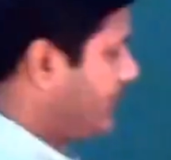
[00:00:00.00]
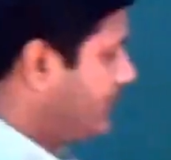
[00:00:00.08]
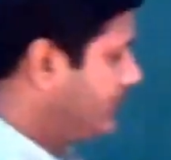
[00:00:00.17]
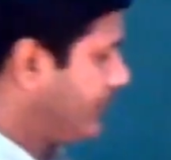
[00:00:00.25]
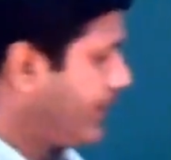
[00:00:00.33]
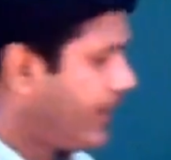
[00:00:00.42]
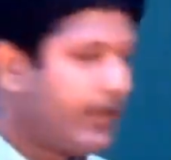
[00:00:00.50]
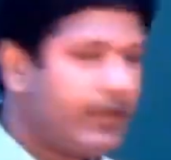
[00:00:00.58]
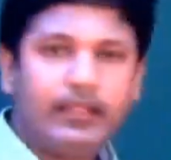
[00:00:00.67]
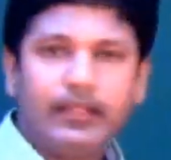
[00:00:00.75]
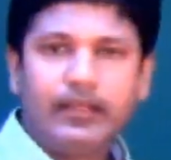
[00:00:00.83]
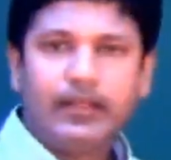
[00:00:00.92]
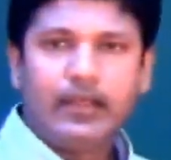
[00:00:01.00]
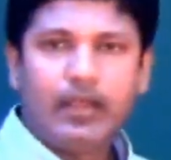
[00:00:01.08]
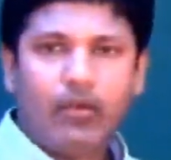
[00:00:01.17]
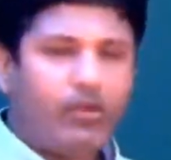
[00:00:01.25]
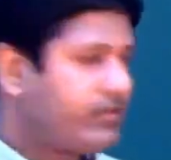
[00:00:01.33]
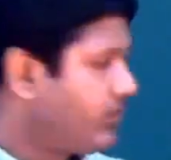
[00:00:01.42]
See that?
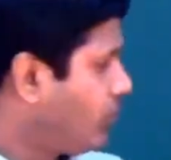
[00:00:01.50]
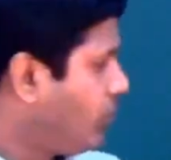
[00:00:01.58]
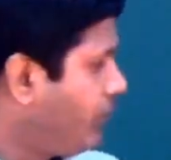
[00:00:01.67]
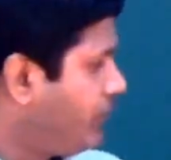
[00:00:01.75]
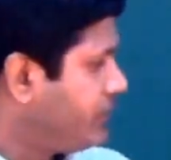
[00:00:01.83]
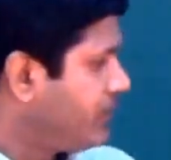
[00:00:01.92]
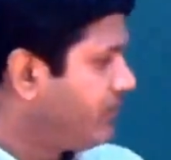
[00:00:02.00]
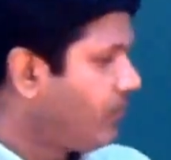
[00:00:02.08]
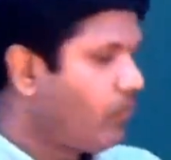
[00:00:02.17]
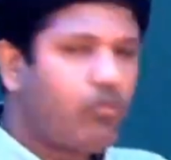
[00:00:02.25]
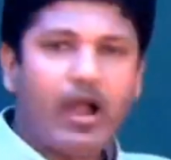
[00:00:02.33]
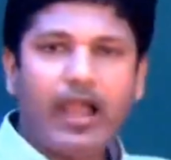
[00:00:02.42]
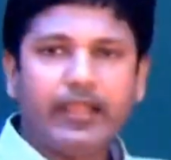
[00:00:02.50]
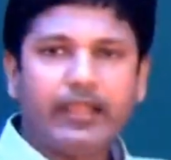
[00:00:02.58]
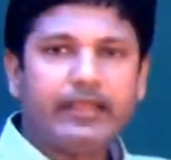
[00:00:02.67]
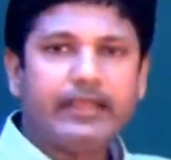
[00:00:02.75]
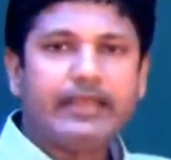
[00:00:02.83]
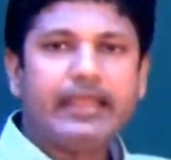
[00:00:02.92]
Now what's the coefficient for y?
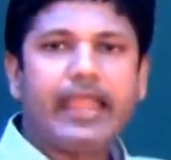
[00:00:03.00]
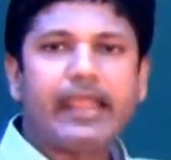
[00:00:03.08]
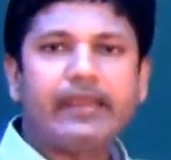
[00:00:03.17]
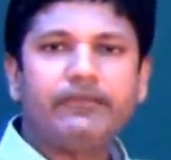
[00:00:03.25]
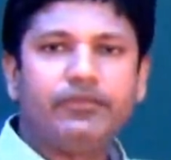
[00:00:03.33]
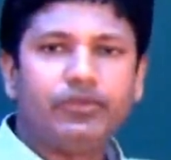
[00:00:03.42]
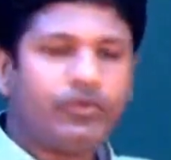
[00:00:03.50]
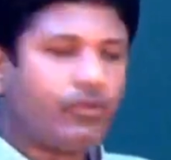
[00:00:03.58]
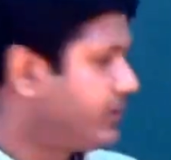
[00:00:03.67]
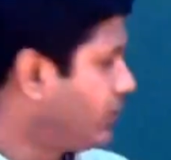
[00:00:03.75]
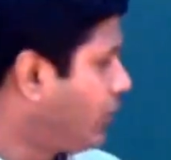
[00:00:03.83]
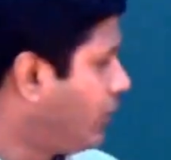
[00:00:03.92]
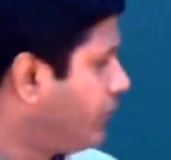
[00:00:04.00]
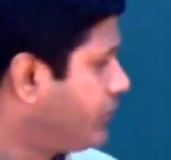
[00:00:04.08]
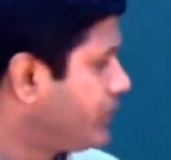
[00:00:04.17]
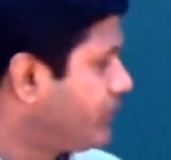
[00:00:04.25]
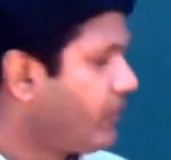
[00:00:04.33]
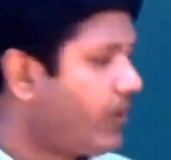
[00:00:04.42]
Negative 2. What's the
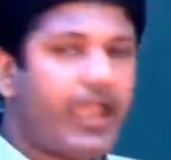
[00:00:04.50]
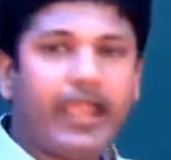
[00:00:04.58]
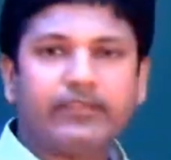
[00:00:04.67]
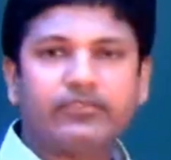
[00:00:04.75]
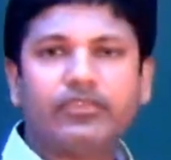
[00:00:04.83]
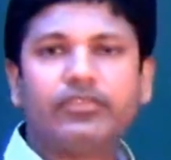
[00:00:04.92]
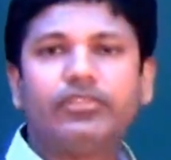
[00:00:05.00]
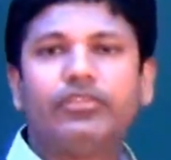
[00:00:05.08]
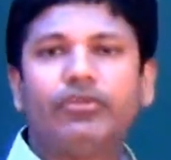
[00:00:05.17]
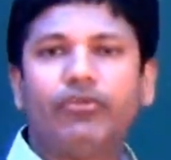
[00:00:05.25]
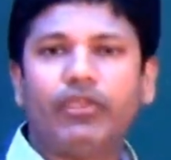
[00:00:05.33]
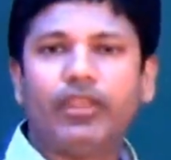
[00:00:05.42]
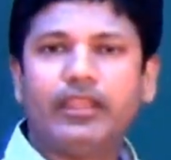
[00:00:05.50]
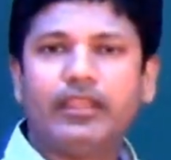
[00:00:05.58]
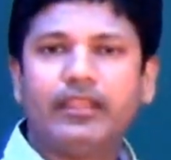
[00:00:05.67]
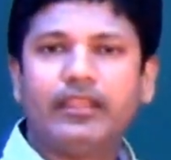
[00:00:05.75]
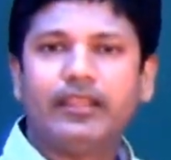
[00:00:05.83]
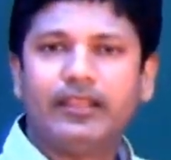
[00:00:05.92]
coefficient for x? 3.
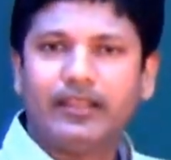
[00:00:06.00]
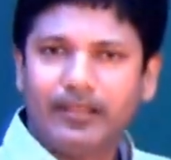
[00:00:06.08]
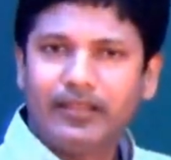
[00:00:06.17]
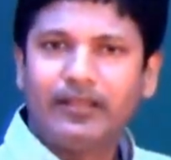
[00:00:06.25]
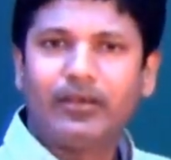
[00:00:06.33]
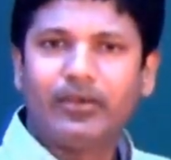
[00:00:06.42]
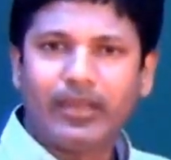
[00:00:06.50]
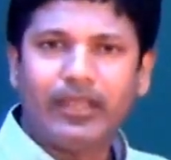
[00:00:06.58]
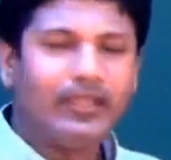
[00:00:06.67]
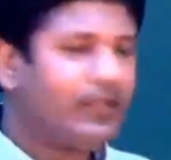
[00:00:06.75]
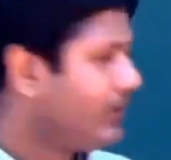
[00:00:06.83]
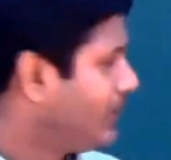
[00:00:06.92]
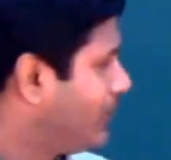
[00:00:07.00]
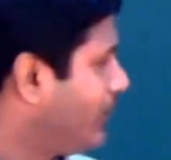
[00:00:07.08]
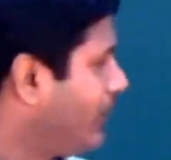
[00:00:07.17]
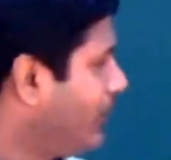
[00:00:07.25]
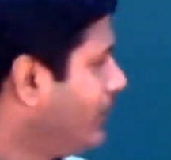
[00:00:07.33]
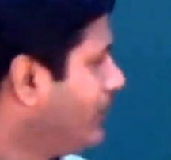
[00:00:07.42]
Okay?
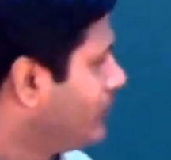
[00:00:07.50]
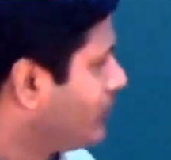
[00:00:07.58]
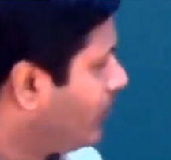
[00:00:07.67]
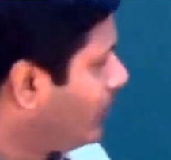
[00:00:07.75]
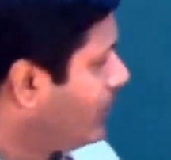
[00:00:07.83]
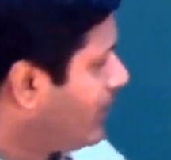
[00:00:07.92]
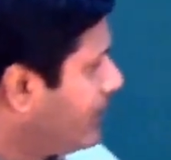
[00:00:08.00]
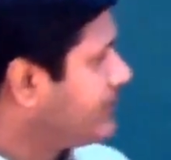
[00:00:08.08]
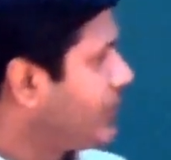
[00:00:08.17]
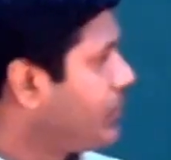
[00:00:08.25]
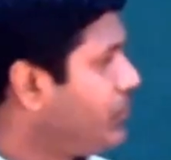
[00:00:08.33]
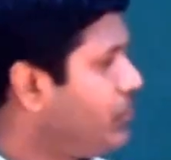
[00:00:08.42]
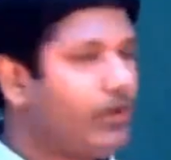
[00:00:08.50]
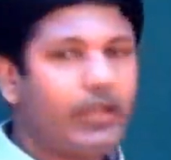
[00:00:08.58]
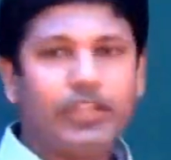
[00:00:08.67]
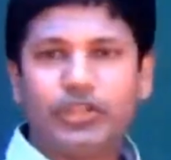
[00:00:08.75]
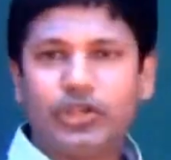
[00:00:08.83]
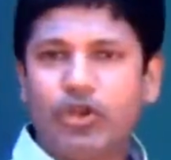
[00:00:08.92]
Good. So that's how you do it.
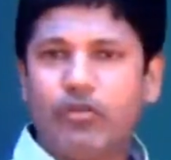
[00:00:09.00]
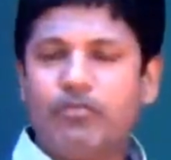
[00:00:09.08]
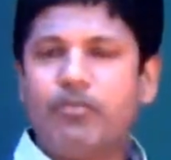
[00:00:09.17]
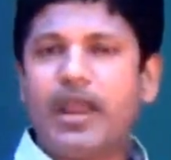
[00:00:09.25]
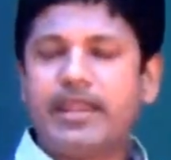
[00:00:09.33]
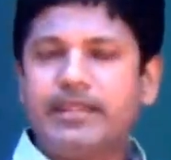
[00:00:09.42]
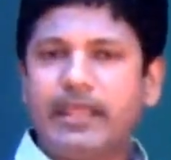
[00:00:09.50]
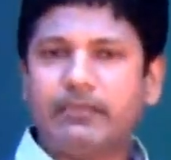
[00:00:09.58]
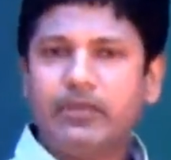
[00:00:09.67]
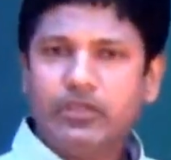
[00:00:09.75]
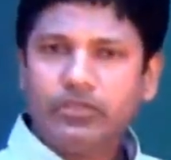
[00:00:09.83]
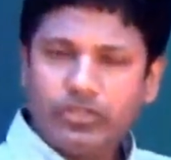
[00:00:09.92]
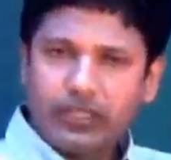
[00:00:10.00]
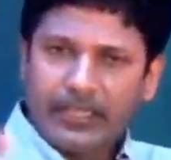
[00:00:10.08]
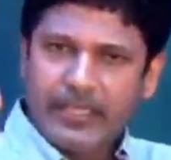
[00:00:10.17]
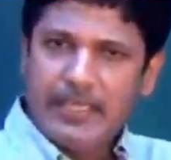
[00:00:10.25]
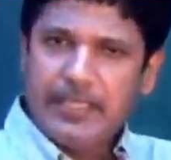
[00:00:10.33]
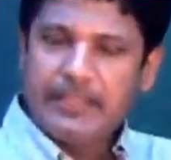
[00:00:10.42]
You combine them. So the
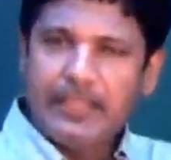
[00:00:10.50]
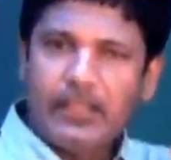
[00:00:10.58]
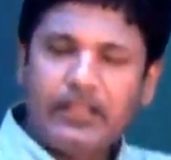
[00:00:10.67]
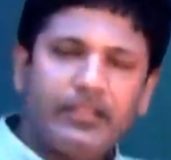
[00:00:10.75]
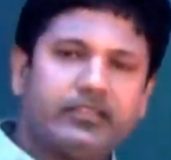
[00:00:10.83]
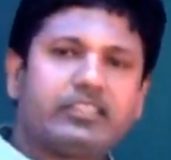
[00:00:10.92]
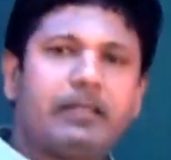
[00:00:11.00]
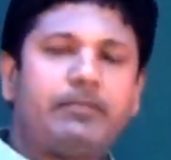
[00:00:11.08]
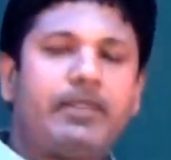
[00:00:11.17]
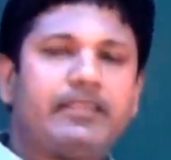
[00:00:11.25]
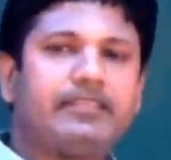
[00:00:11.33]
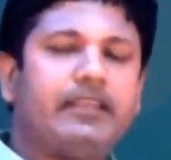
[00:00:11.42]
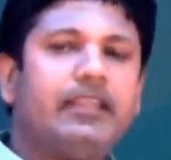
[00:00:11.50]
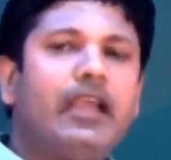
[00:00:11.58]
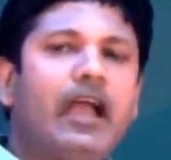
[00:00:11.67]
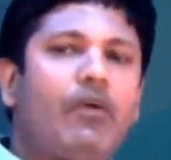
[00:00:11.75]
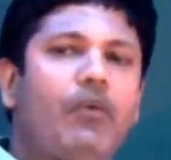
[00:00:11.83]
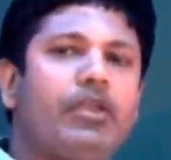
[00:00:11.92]
key thing in this sub lesson
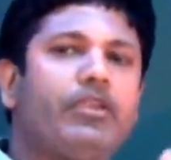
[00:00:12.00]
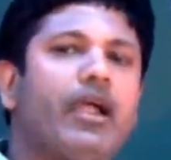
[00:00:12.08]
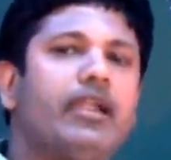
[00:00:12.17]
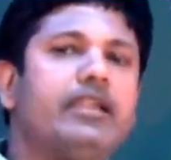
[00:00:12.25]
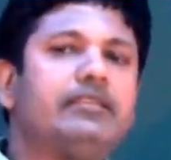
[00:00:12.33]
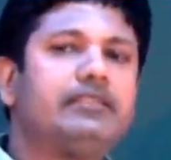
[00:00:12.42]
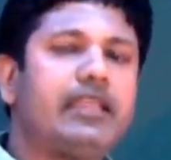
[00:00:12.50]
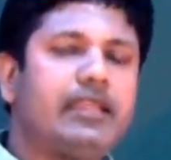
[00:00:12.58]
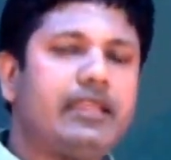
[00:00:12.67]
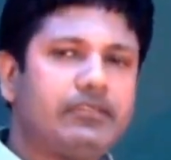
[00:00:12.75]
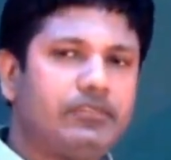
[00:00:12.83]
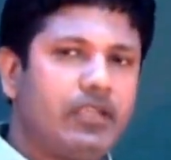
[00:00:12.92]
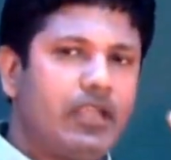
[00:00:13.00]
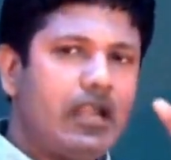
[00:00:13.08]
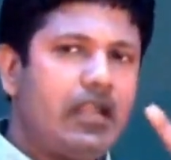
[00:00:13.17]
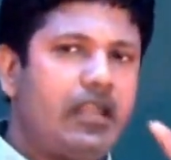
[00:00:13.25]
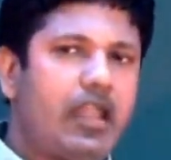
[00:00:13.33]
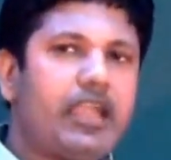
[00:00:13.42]
I want you to understand is,
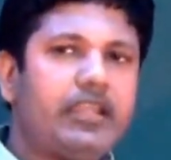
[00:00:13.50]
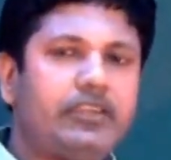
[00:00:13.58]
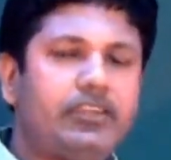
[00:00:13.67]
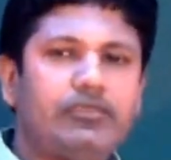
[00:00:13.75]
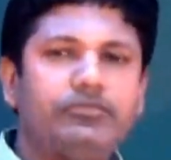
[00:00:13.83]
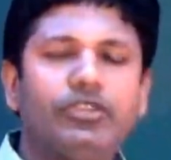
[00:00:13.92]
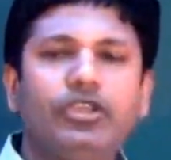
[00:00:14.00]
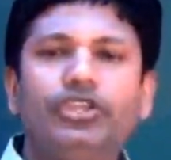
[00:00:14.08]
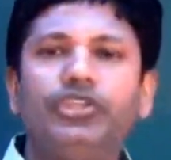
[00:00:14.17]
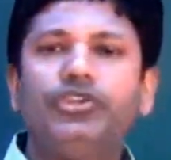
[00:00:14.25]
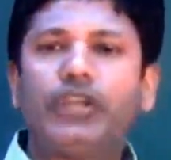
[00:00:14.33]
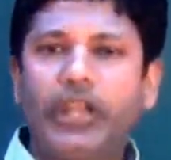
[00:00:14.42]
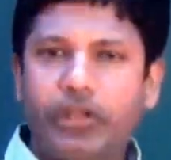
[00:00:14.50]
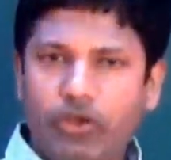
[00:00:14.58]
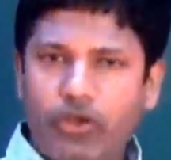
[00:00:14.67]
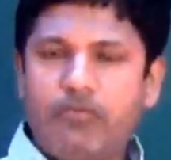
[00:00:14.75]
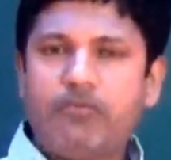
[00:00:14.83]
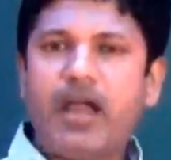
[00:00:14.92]
like terms, you can
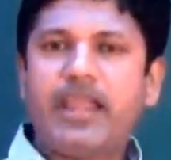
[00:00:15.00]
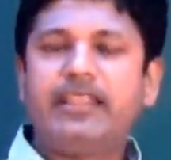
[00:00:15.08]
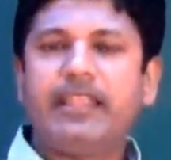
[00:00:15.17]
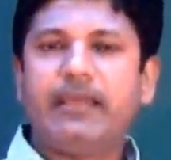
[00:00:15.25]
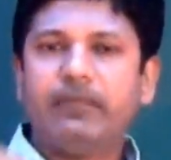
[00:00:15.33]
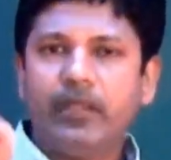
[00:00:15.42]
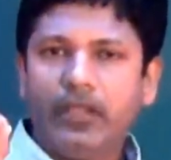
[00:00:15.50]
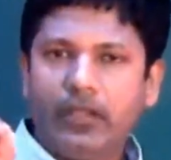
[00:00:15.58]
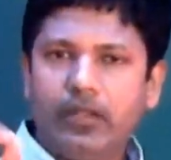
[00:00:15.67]
combine them